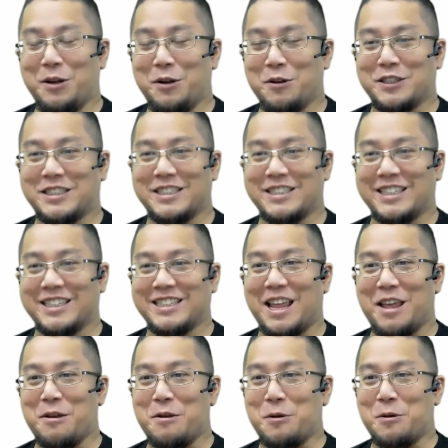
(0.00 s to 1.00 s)
I want to just
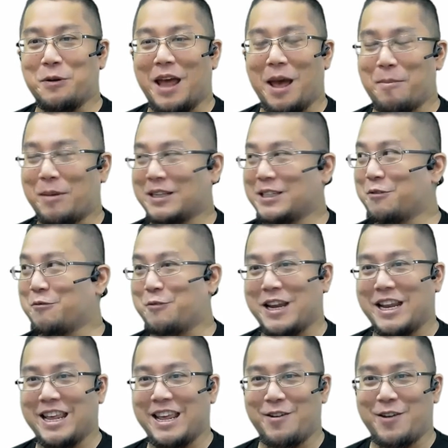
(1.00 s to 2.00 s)
let you know that I'm actually
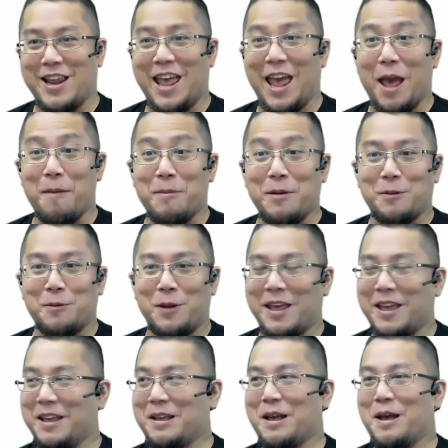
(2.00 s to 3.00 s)
really, really happy
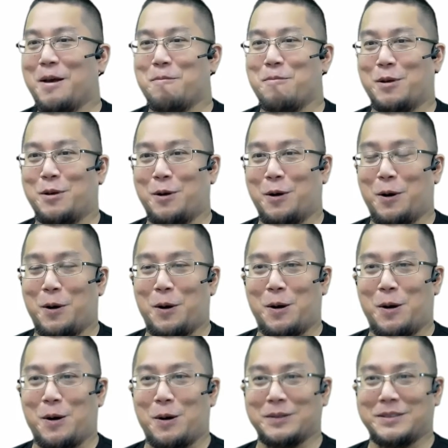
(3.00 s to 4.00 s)
today
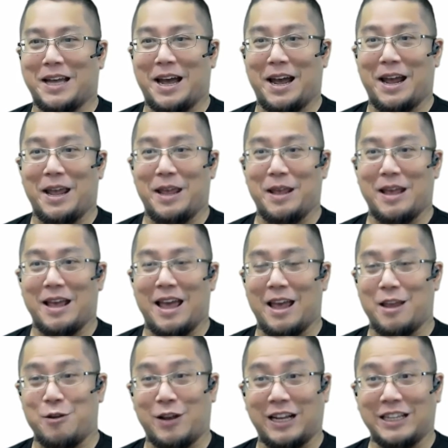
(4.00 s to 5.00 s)
because
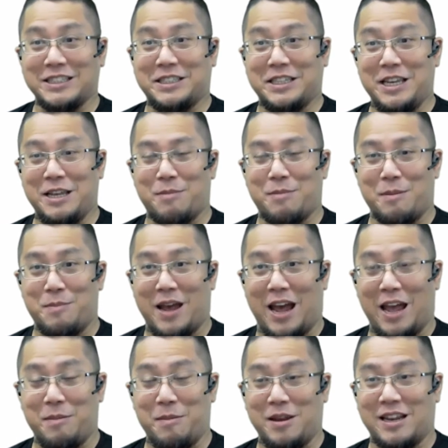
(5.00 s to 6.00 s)
you can't see it, but
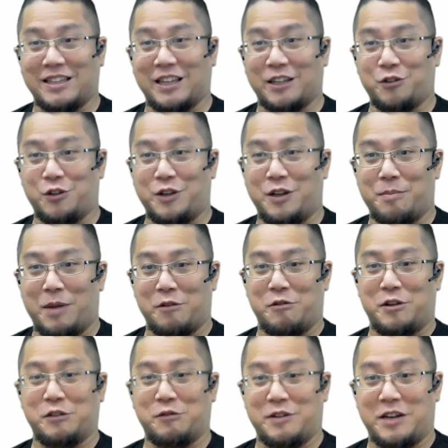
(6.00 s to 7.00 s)
behind me there's actually my
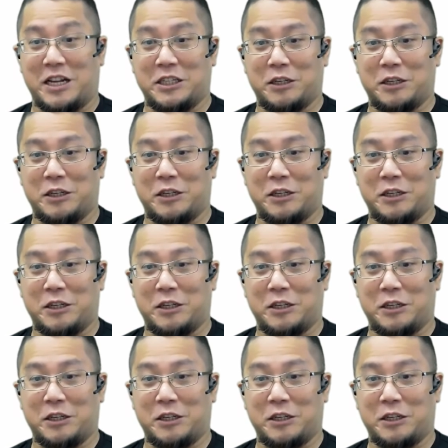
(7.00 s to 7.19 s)
green screen.